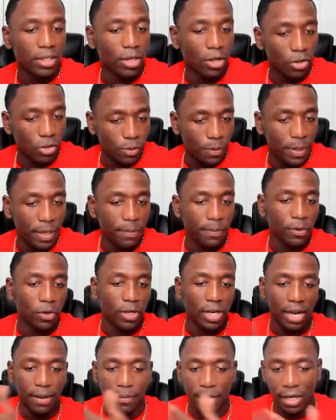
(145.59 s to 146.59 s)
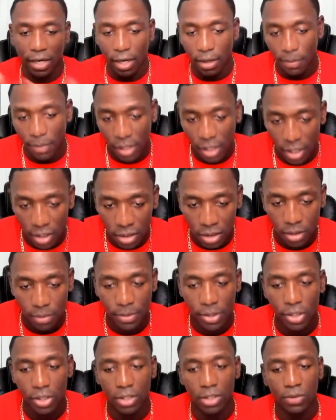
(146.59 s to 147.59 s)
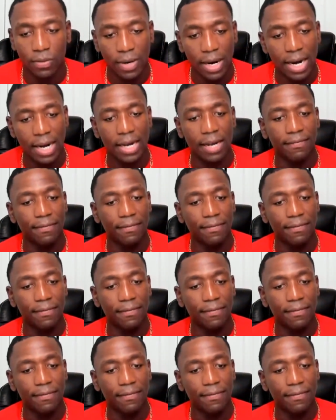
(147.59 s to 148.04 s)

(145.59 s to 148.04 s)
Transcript: those people can become customers, right?